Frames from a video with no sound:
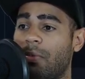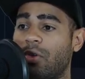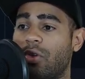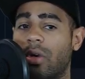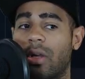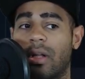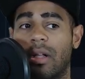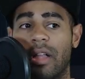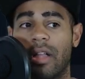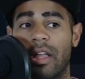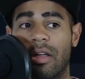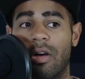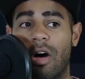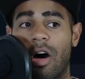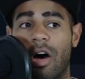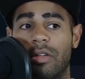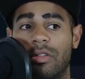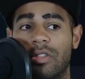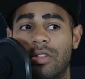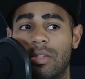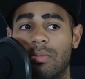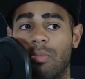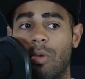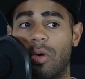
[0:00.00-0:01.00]
You click on
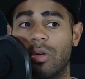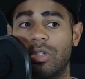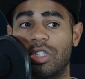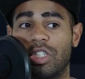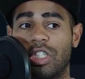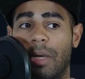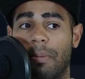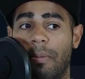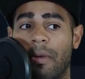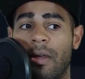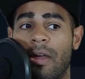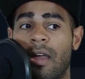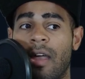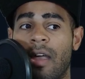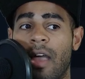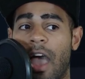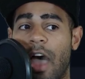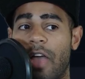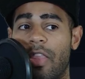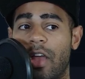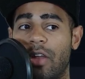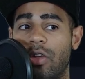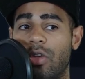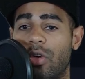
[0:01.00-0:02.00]
small ship,
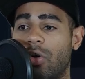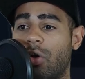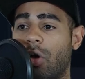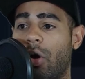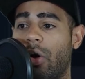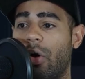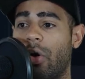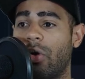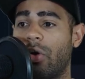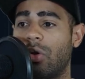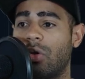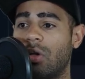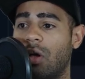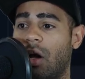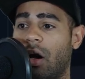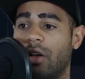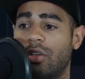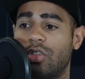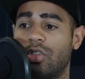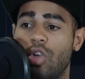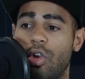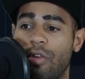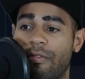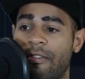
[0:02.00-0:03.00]
and then you go the uh,
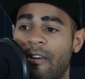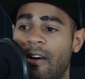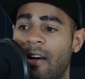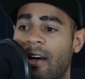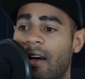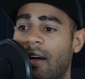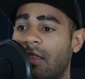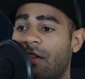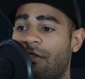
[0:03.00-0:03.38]
Tufa,